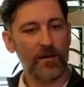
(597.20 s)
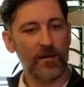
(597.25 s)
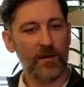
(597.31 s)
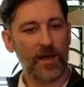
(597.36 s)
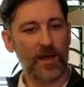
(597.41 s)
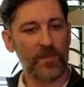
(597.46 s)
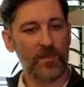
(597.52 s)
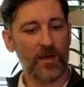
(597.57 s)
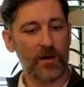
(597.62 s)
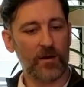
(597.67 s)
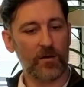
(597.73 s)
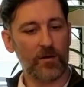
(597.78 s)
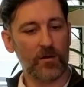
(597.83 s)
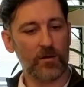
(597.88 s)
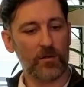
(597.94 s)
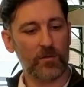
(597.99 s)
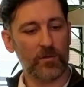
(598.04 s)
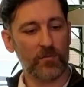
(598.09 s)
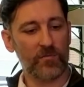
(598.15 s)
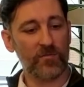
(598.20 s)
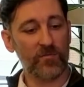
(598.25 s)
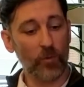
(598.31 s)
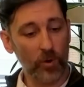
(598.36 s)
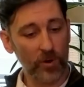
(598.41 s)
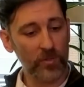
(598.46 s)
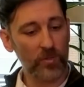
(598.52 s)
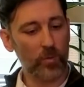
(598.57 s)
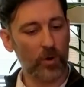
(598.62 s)
And then uh, the
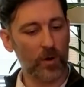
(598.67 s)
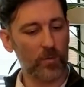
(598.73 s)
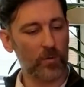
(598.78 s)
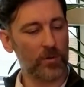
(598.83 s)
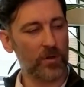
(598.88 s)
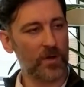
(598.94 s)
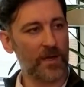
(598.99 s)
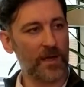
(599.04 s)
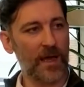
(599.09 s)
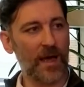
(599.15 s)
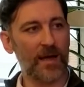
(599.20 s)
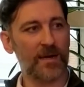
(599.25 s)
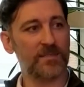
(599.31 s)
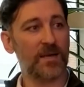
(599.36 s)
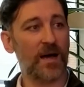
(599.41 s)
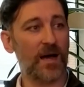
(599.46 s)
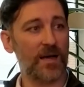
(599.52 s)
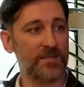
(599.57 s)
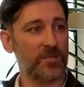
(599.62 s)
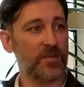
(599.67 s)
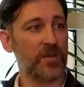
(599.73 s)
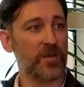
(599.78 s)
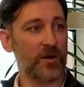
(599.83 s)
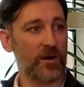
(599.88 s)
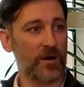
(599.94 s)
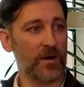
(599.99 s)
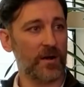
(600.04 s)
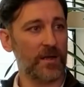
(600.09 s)
fourth one we're looking at is high
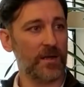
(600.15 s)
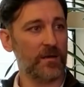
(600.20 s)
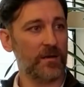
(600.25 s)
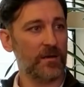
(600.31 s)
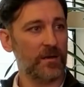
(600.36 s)
security.